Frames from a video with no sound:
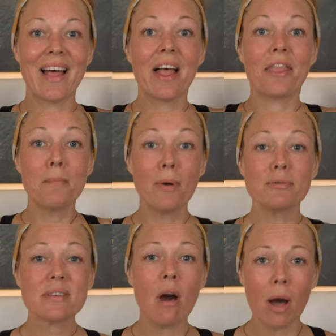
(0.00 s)
The
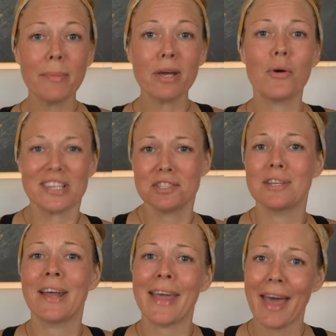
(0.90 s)
most common question
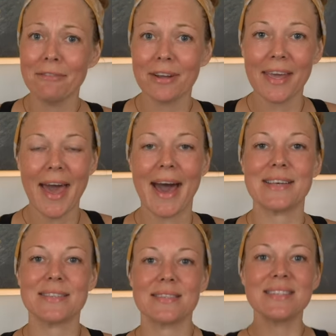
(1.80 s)
I ever get
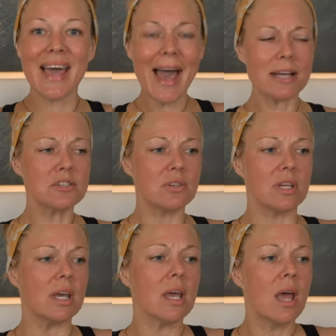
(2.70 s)
asked is,
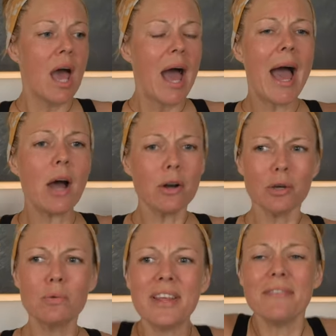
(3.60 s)
Ashley, how
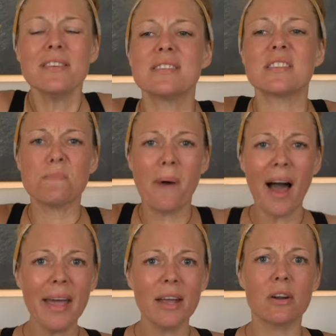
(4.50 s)
do you live
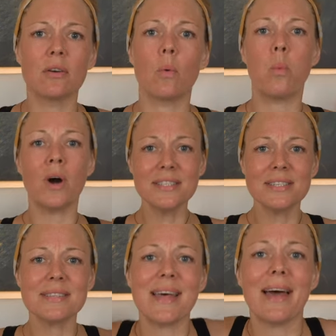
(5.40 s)
inspired? What
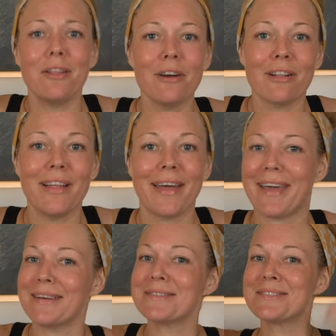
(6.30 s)
does that look
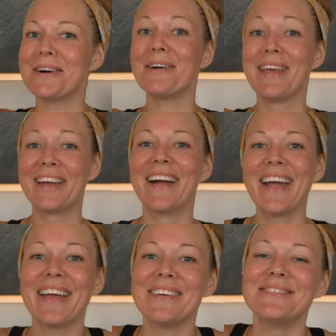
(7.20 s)
like? So here
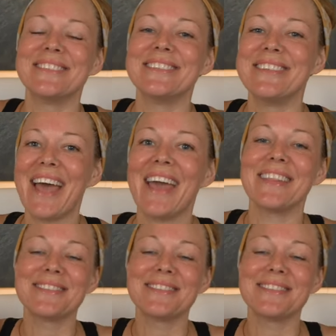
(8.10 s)
I am today.